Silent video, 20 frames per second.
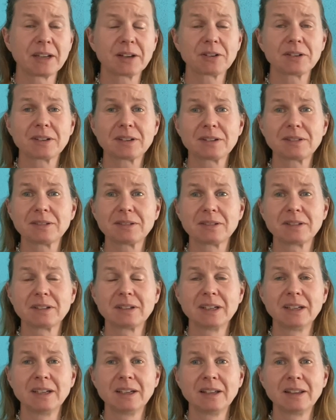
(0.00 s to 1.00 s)
don't know.
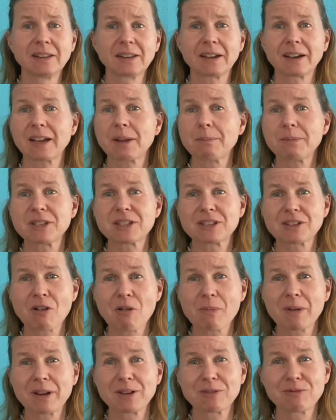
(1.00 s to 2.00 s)
There can be so
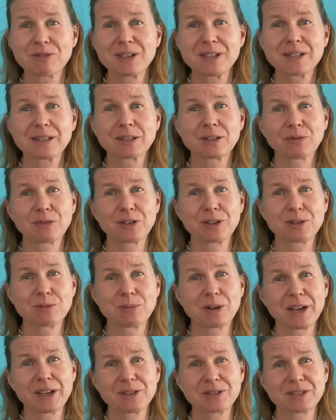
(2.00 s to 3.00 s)
many reasons for you
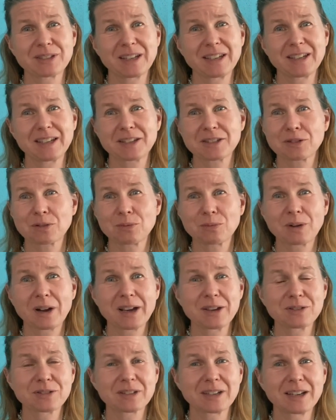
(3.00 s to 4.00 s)
why you say yes or why
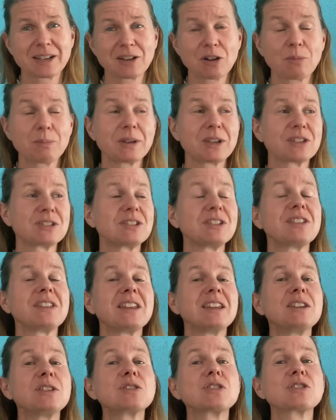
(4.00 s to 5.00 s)
you say no. Because you
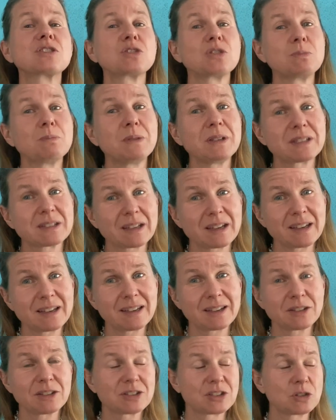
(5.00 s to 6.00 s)
think you should be saying
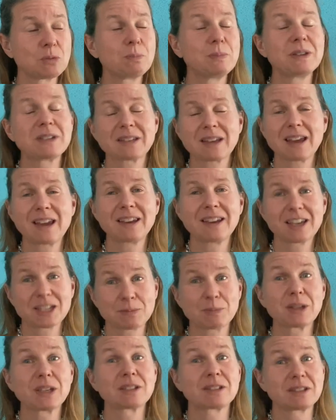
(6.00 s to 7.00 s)
yes,
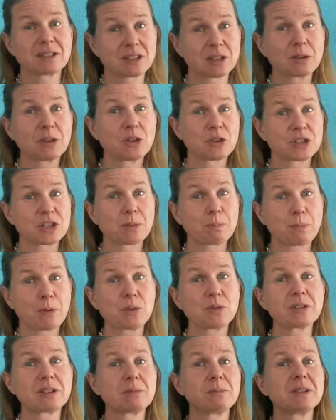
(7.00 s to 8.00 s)
because it's so you're
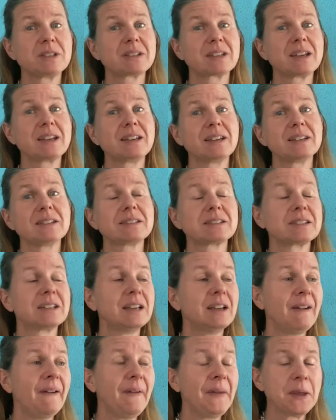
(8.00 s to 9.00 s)
supposed to be saying yes,
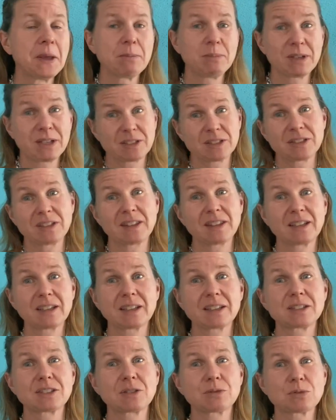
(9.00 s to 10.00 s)
because you think
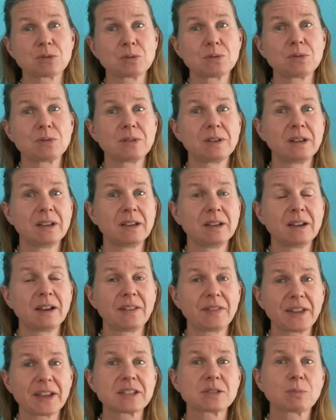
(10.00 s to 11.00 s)
it's your role.
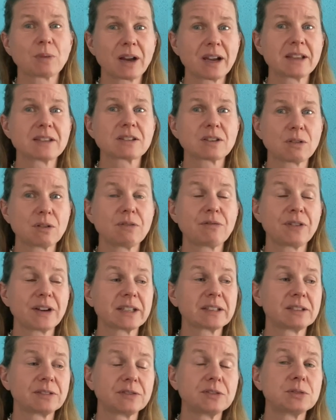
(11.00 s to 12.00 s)
And that's why it's so
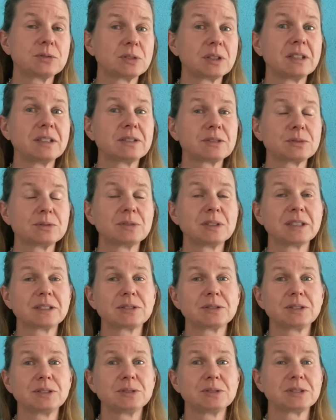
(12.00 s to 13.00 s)
effective
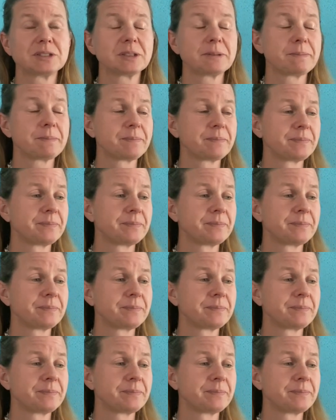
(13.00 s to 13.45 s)
to use them.